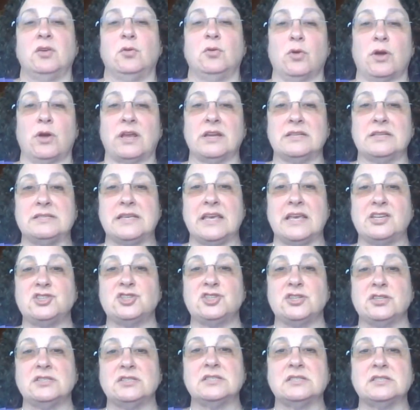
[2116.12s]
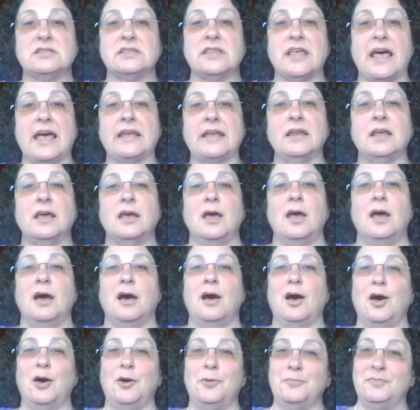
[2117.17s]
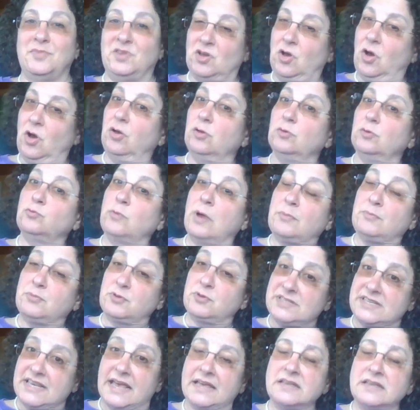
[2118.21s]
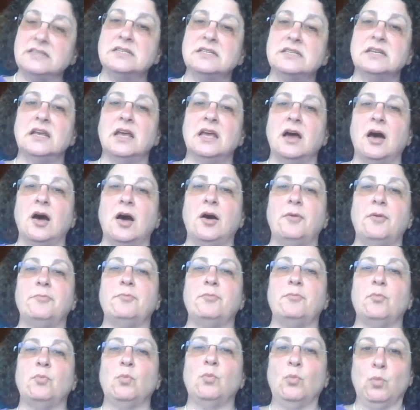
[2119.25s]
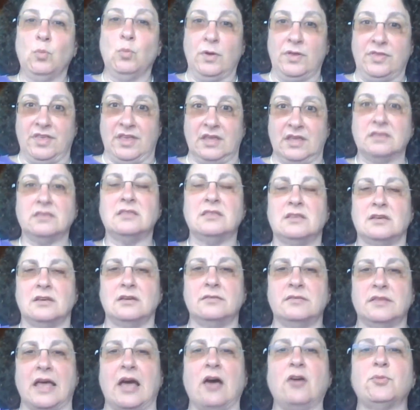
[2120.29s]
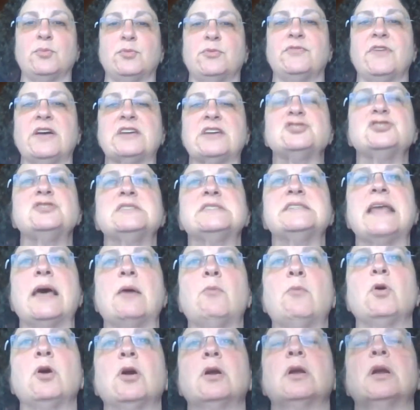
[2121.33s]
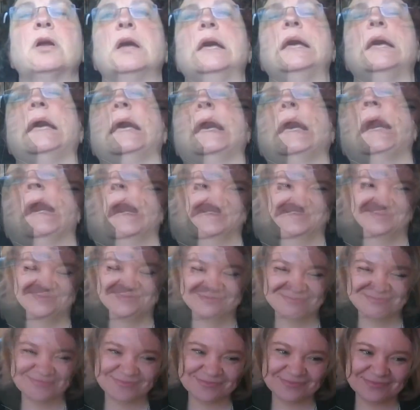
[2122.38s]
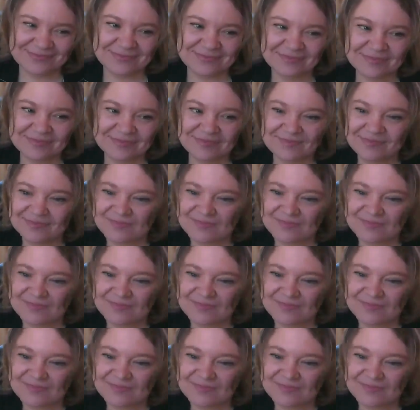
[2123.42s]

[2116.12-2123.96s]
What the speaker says: the organizations that y'all represent within the Health Professions Network. So could